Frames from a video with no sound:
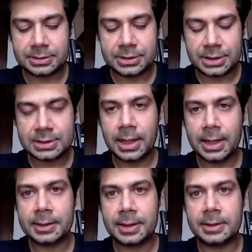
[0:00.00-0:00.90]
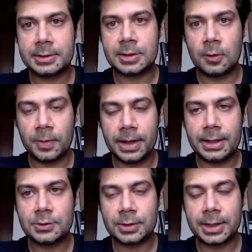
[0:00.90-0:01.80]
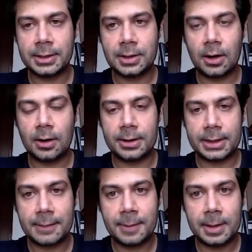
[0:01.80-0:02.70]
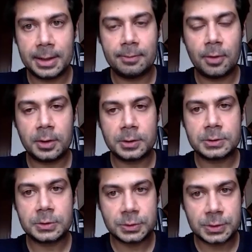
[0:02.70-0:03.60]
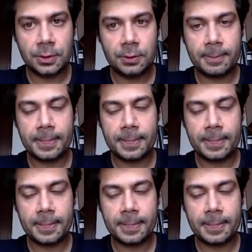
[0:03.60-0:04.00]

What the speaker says: Just like there is a way to get our email inbox to zero,